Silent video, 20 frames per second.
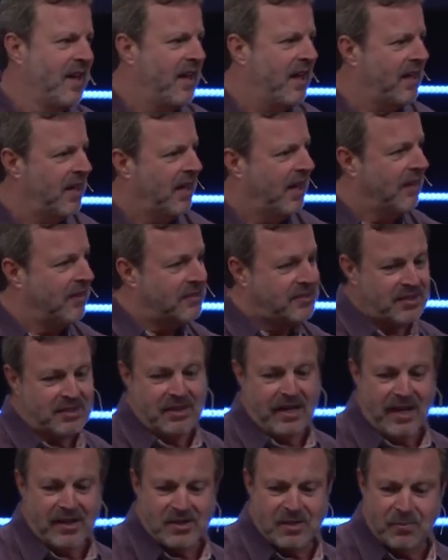And
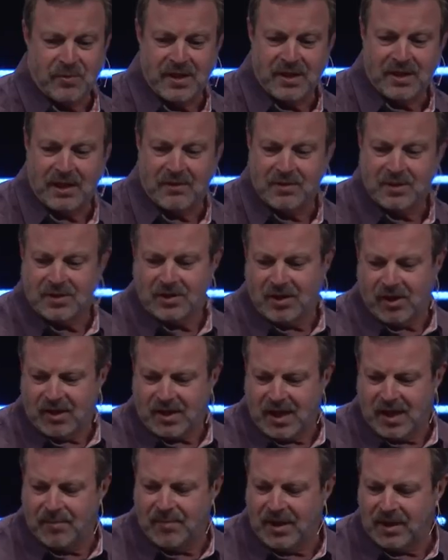last week I was
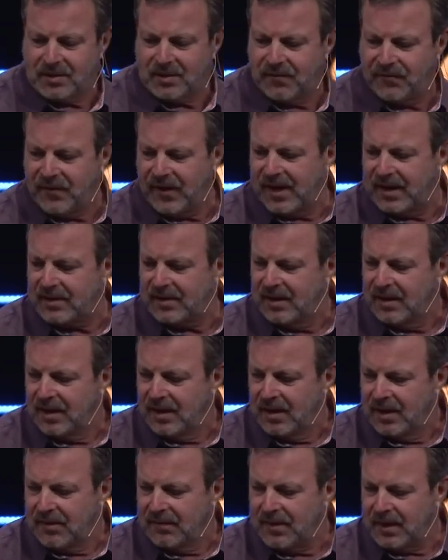talking about the fact
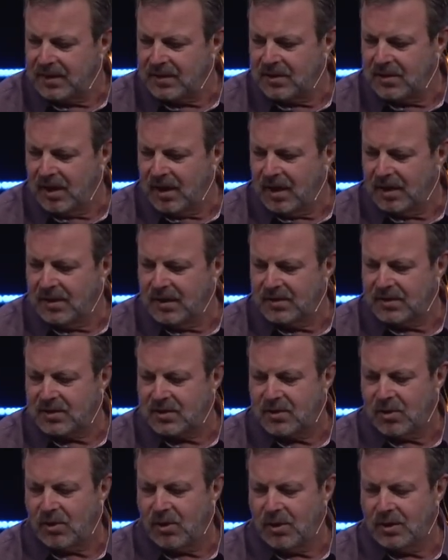that God has
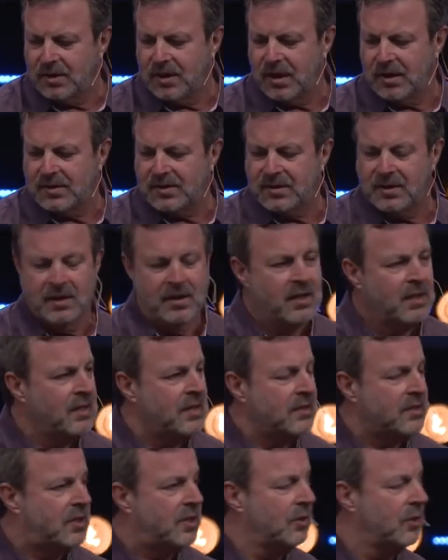called us
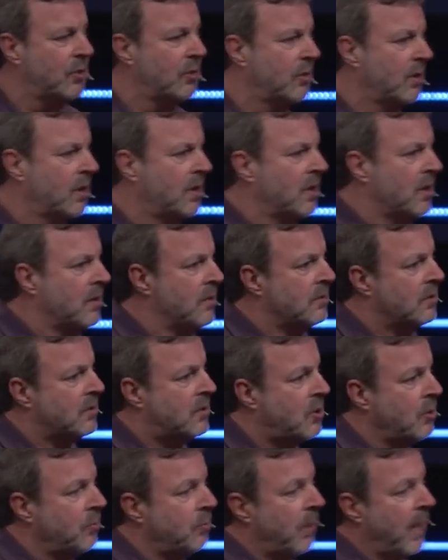to
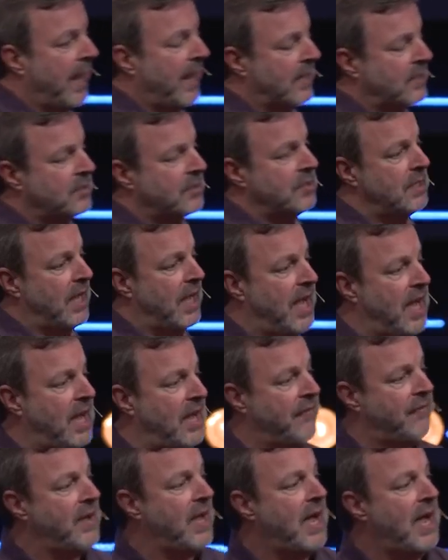actually
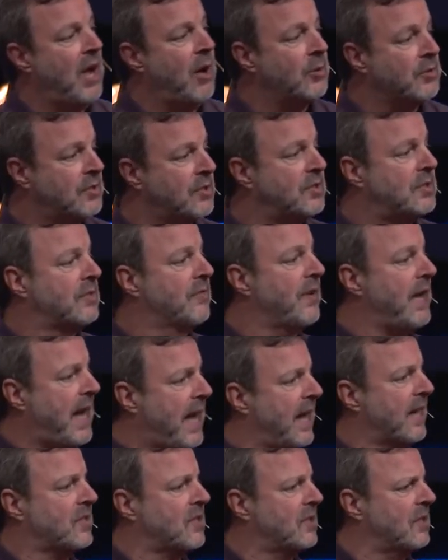have houses of
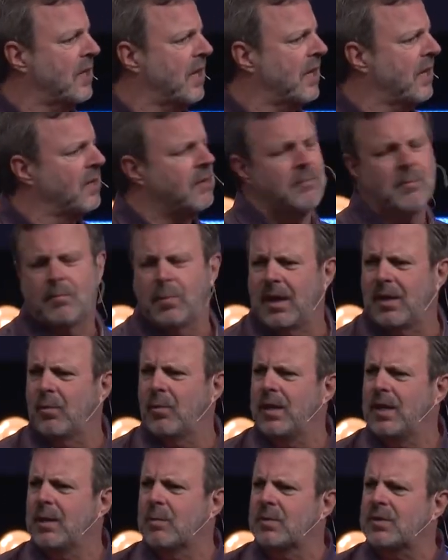Acts. And by the
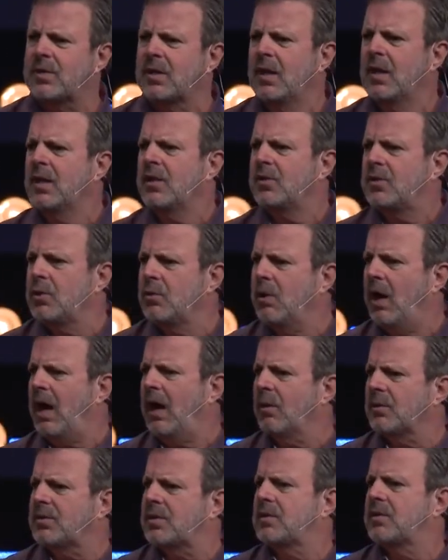way, there was two
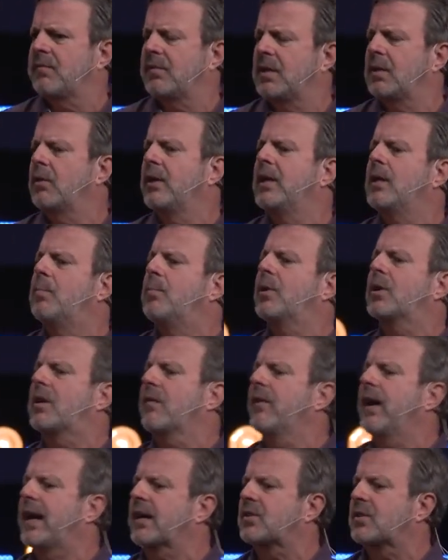houses, in the book
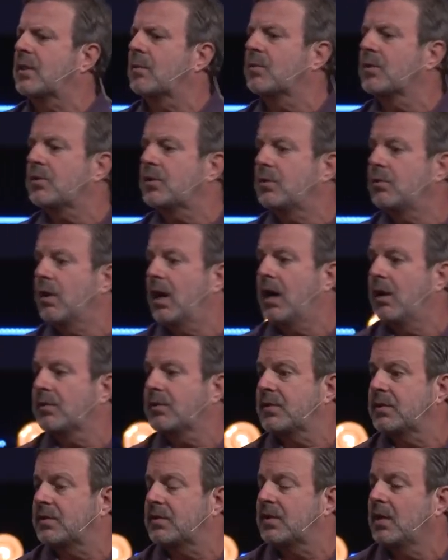of Acts, there was two
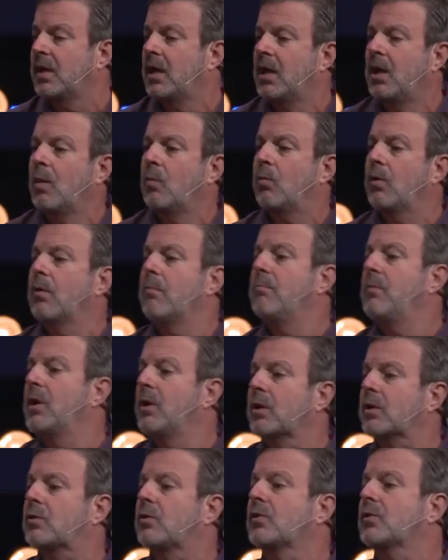houses where
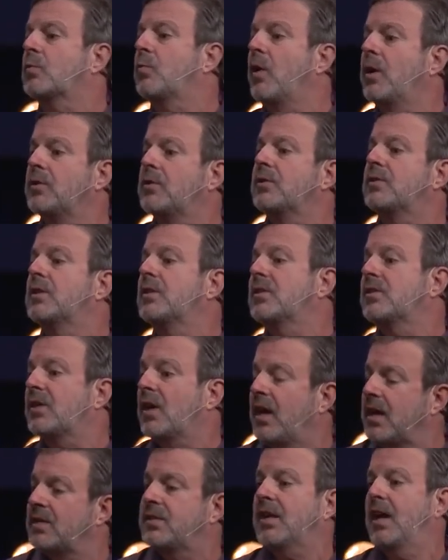miracles, wonders, and
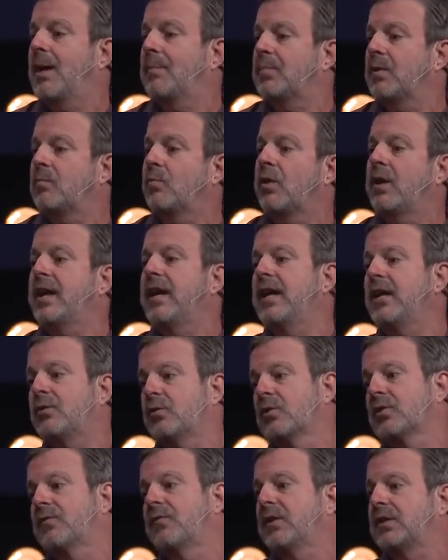signs happen, where
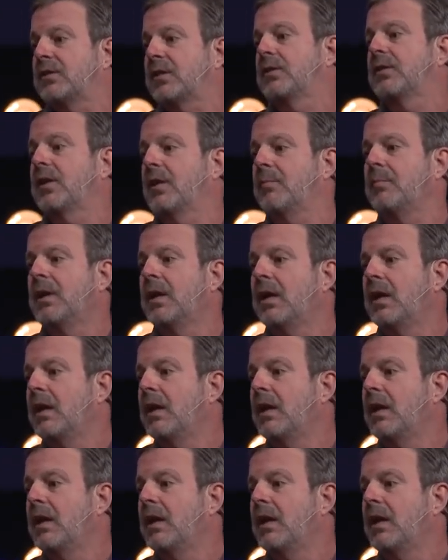angels visit them.